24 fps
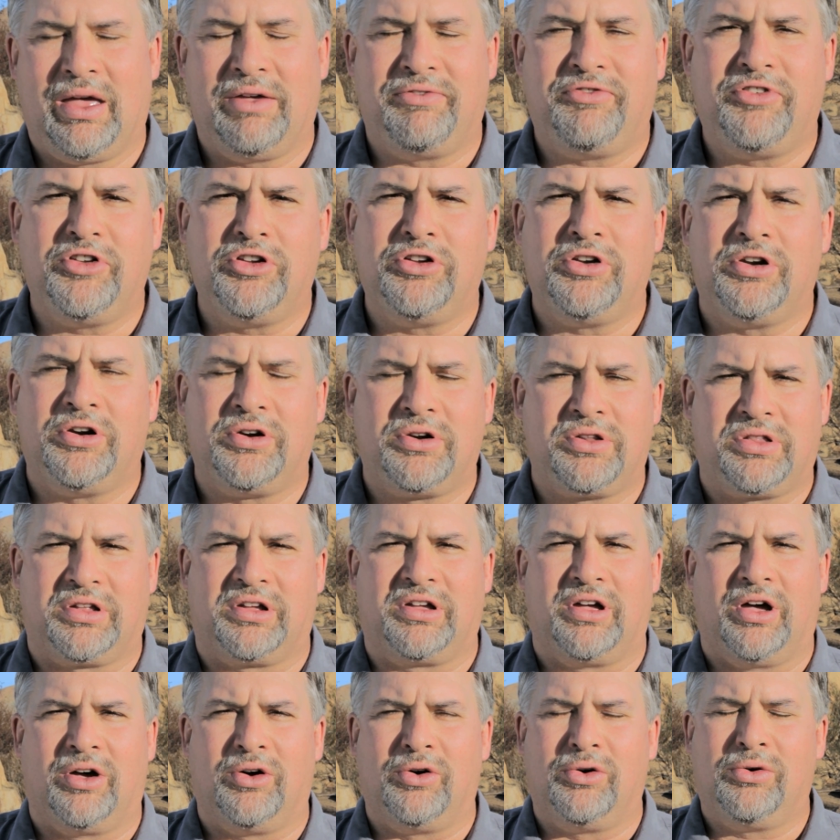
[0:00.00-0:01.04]
A few years
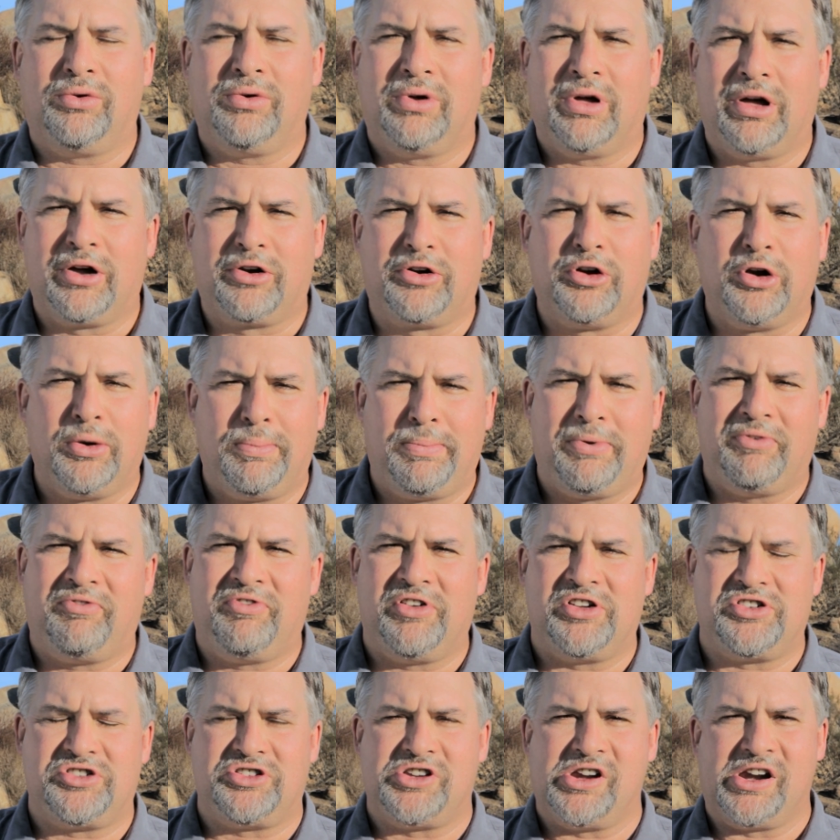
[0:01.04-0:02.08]
ago, a group of
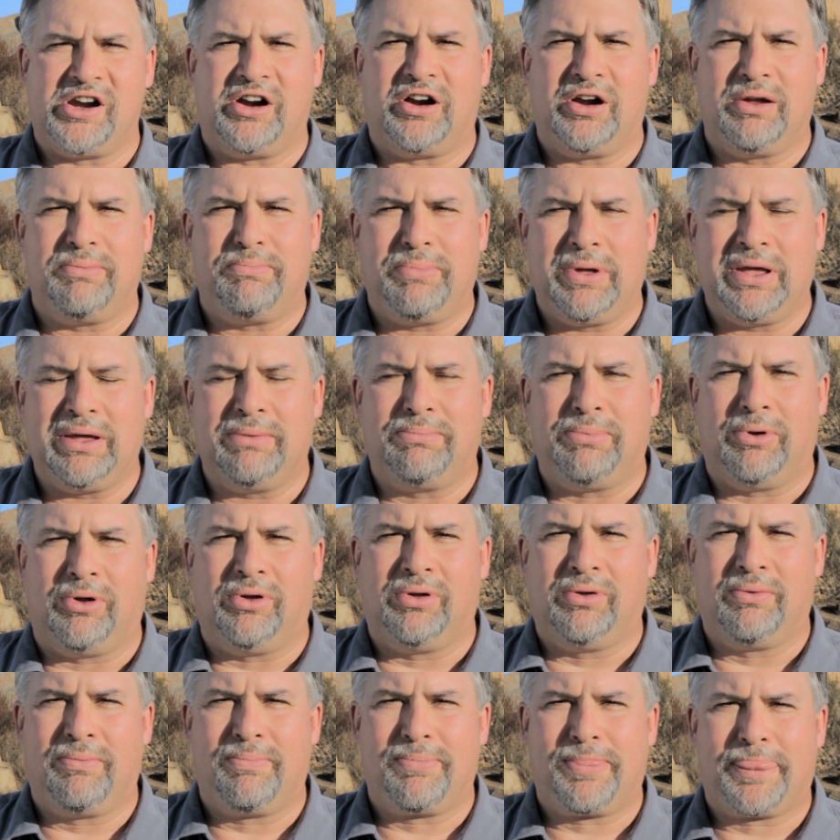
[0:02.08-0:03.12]
visionary
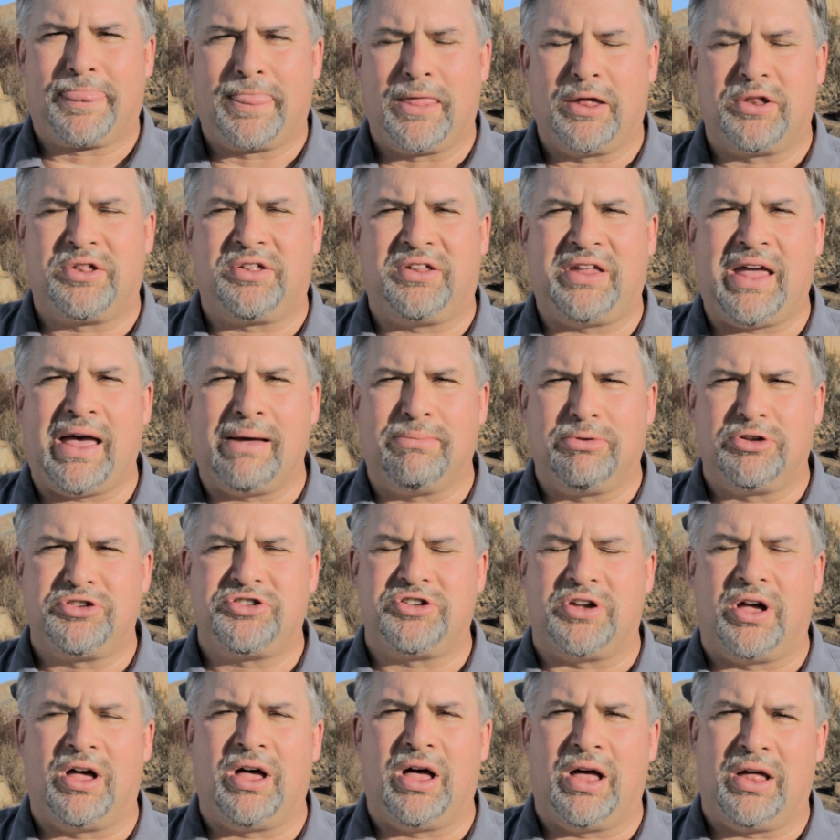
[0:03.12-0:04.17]
people
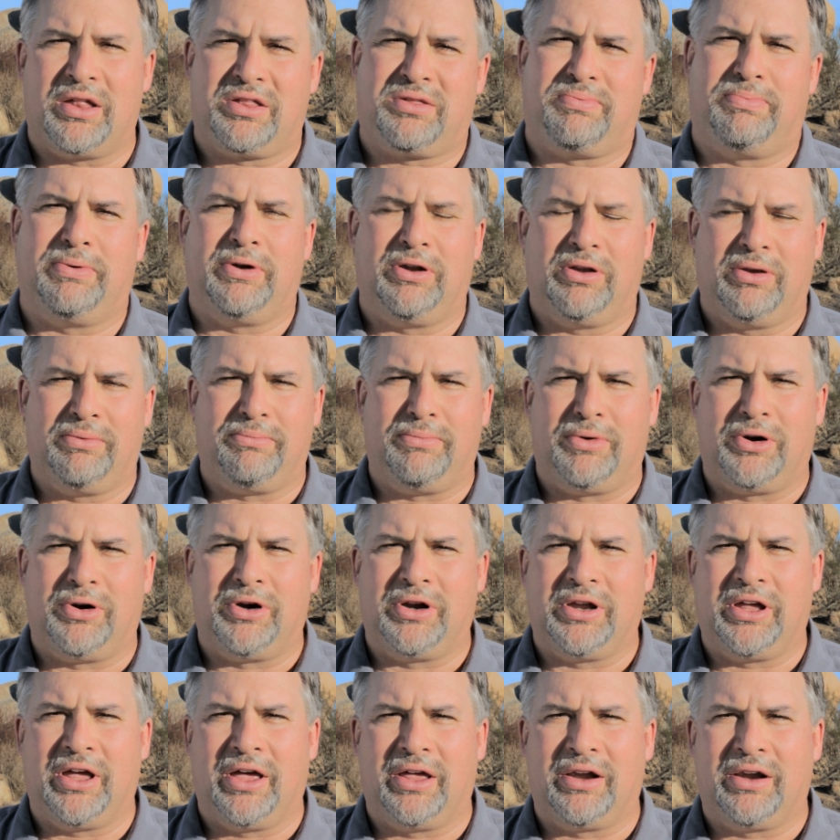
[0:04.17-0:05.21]
established a hospital in
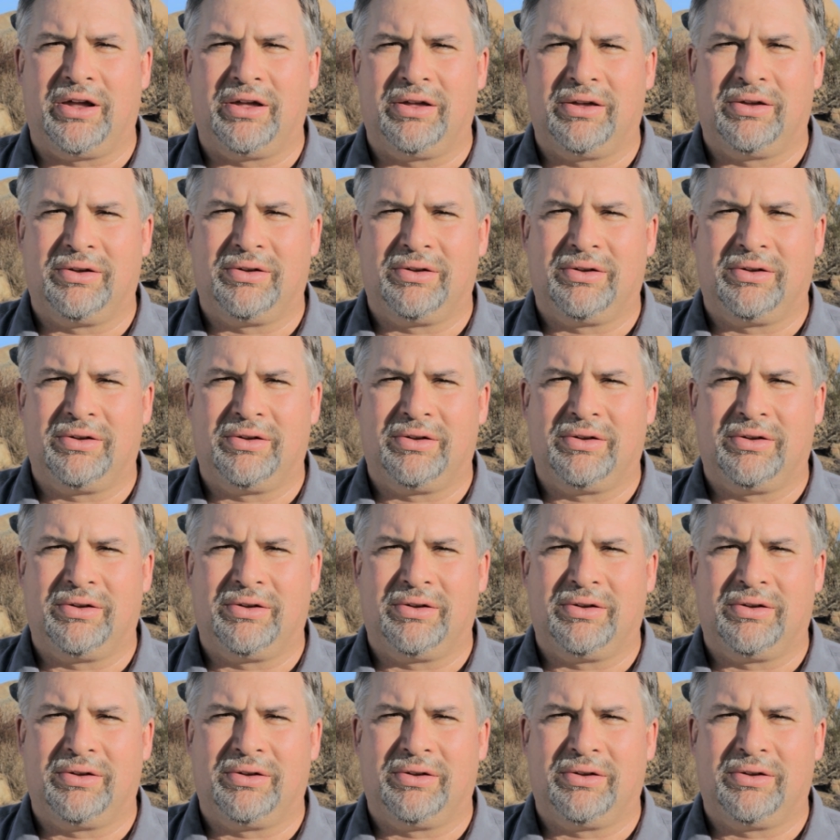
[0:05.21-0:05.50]
Marietta.